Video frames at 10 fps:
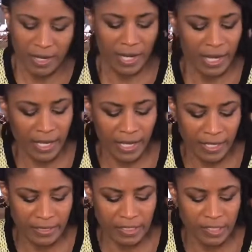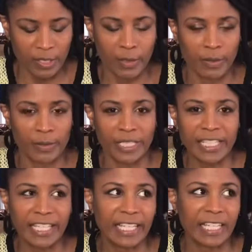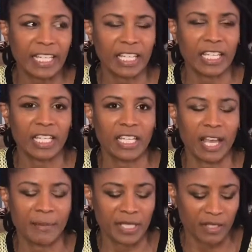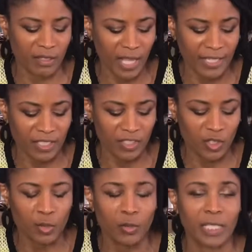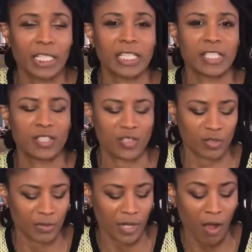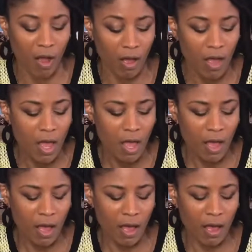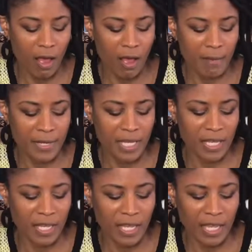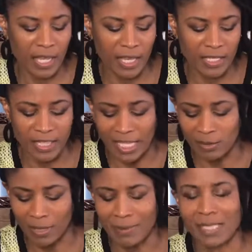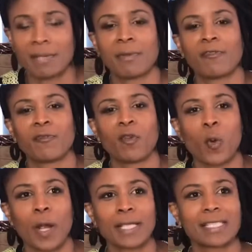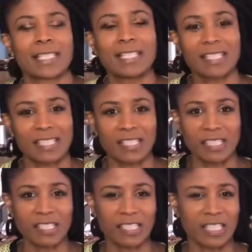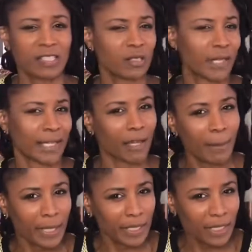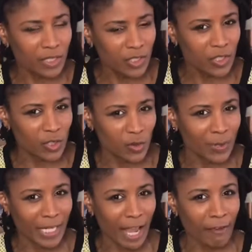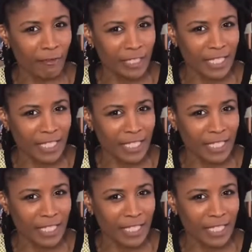And so the key, I mean, there are like two keys to it all. Um, and that's what I was saying before. It's consistency, so like committing to do it every